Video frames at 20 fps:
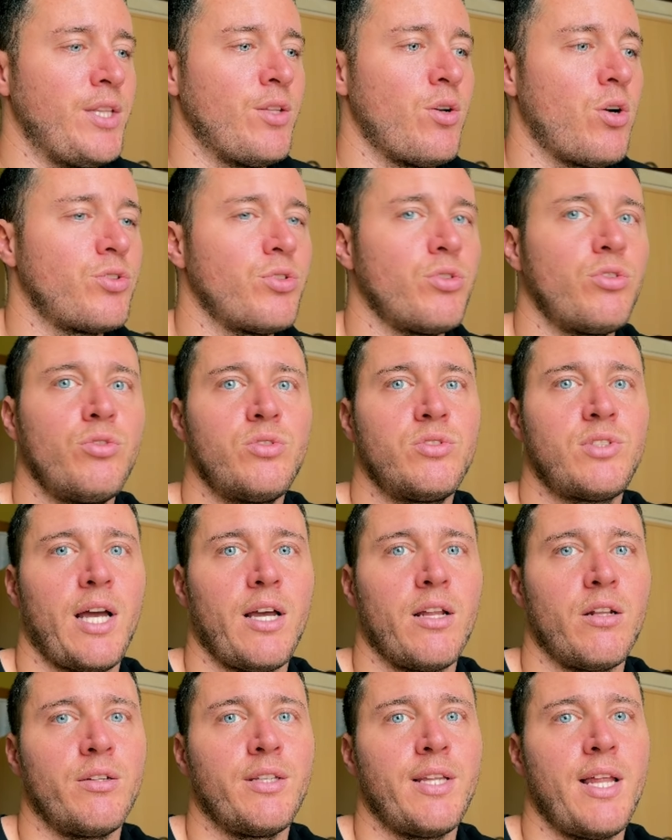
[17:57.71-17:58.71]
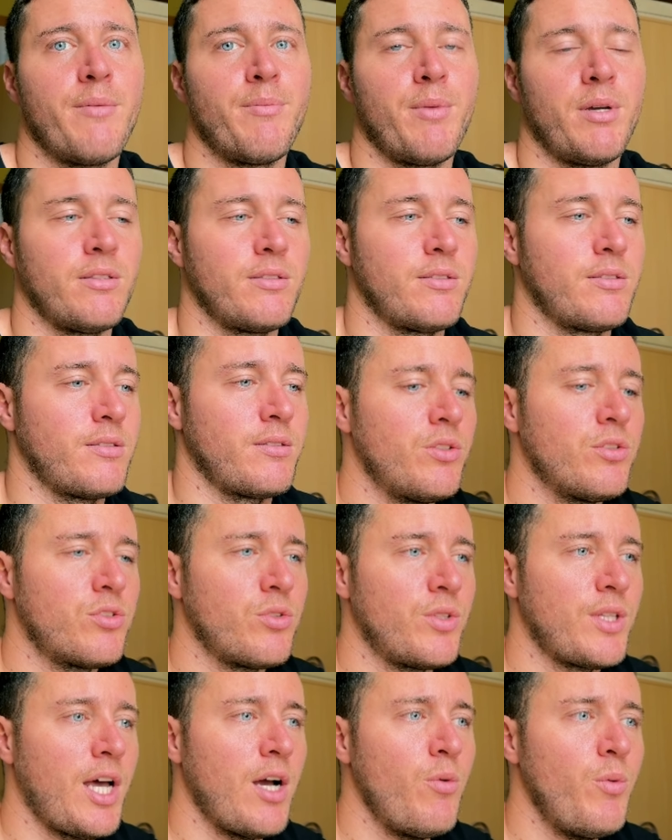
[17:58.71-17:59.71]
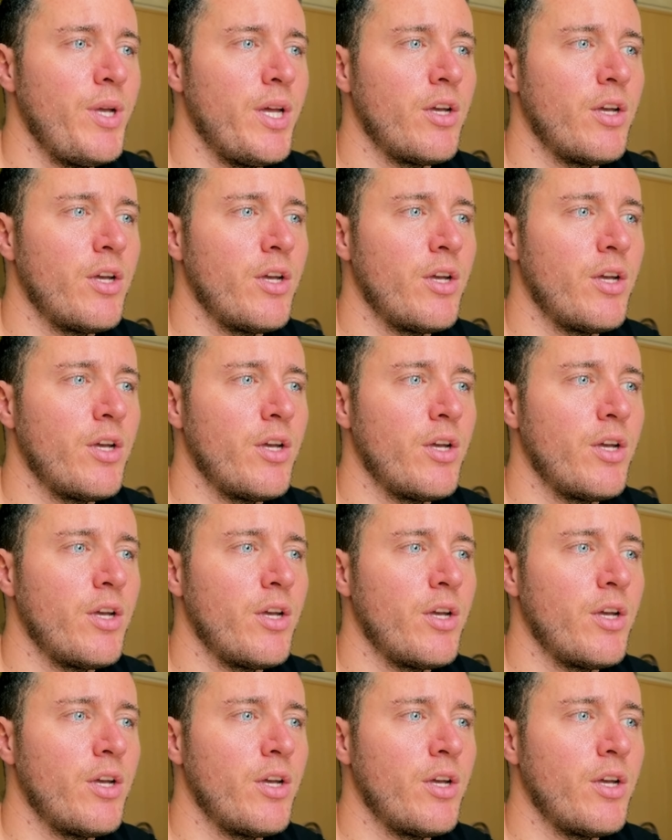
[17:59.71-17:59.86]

in order to style an element. So now we are